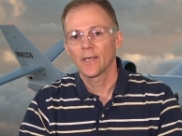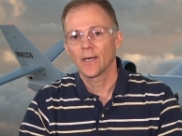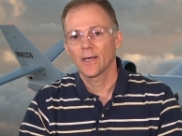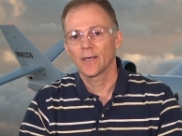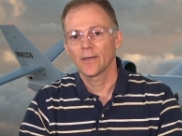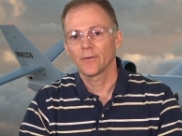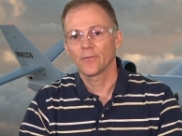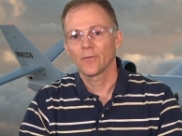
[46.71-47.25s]

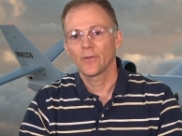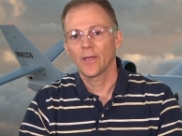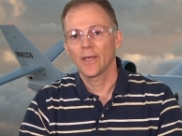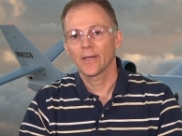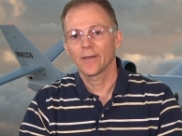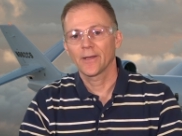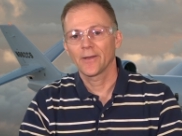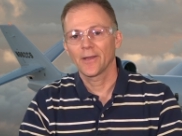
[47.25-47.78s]
Uh,
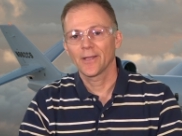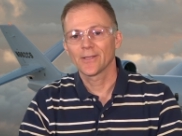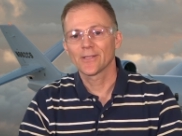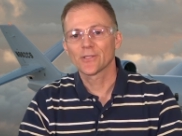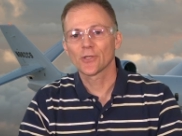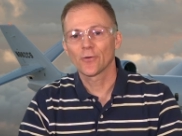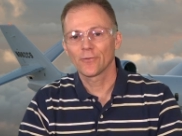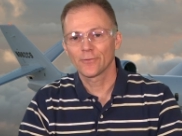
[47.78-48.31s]
and
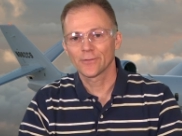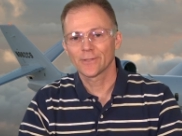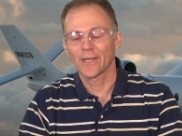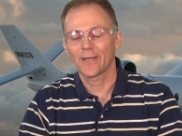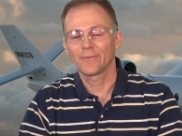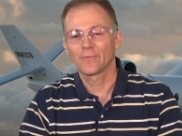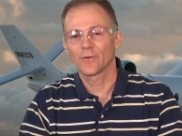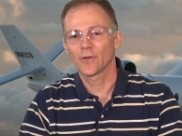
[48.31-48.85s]
it's so
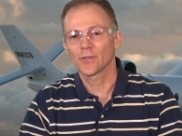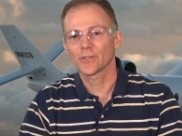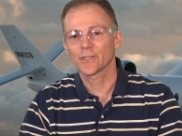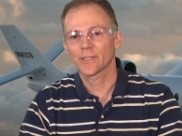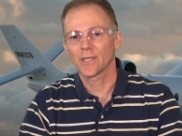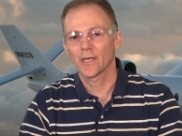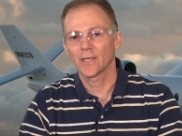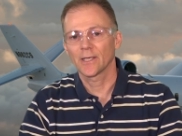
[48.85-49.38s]

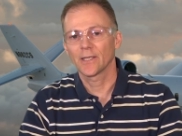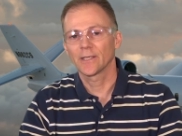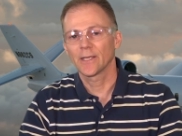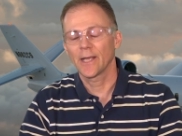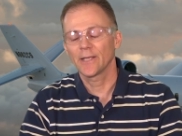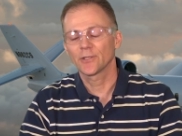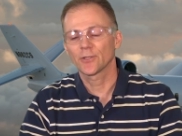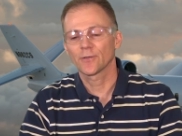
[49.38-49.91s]
diverse uh, in
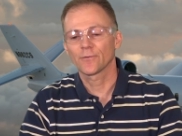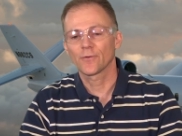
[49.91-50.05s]
nature.